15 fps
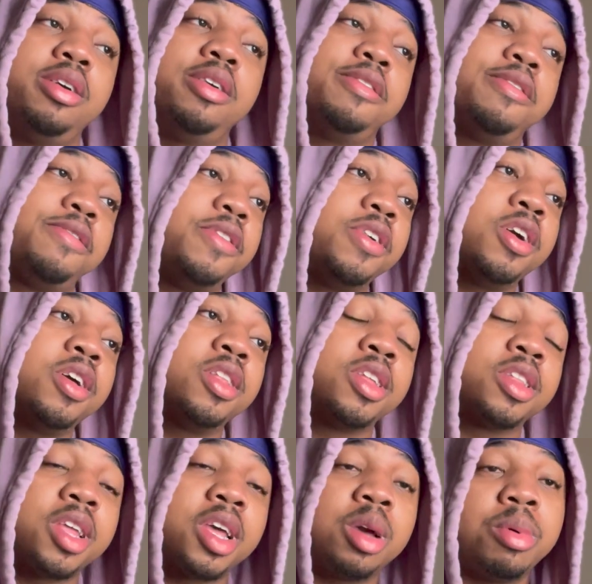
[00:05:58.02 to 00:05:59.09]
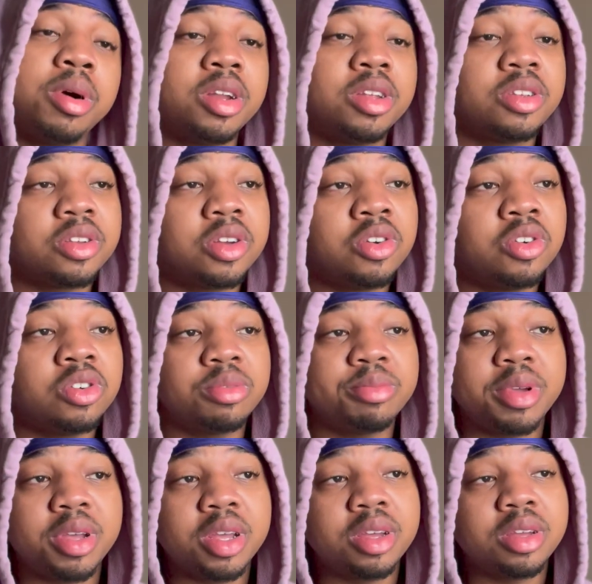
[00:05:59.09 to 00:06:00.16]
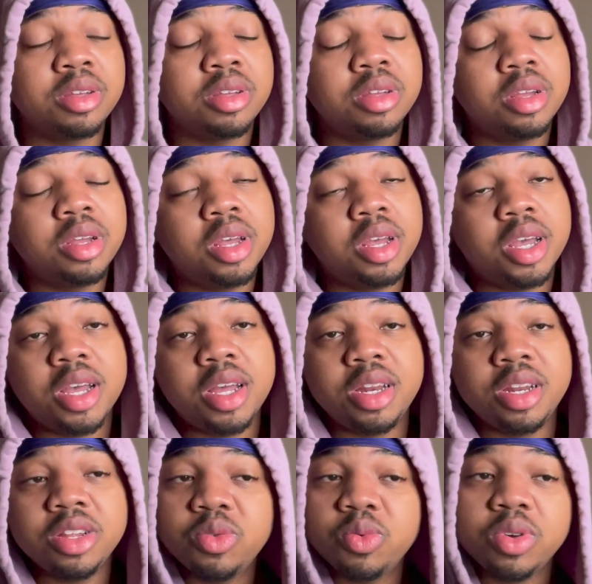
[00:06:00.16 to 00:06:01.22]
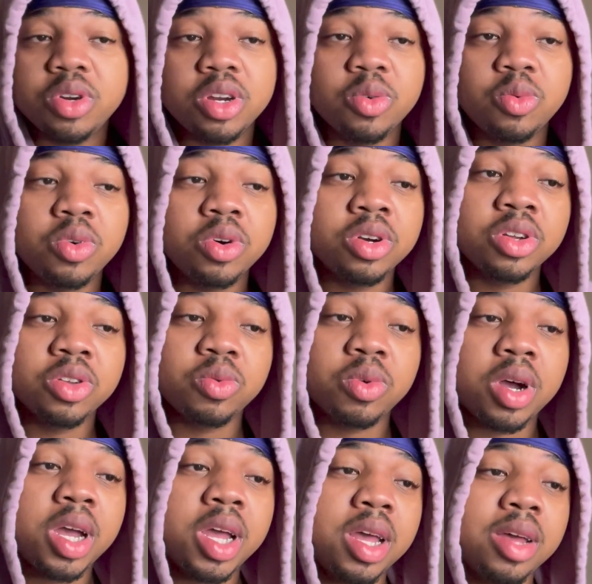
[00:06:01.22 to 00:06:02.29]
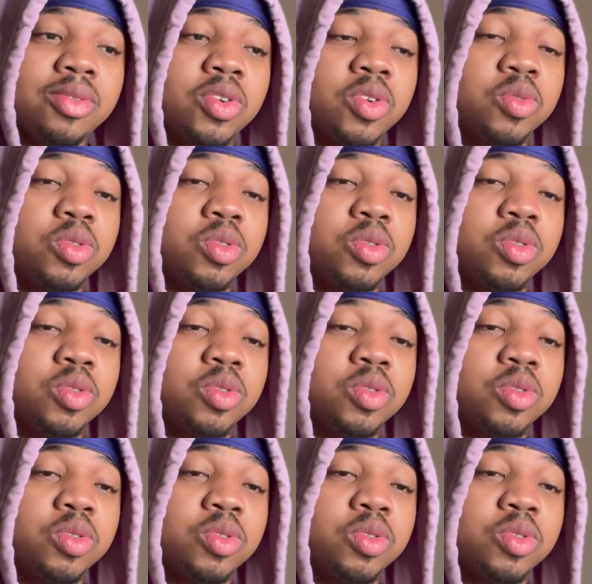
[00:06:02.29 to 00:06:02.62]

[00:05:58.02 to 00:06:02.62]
feel and think about the song, man. And this one of the ones where I have on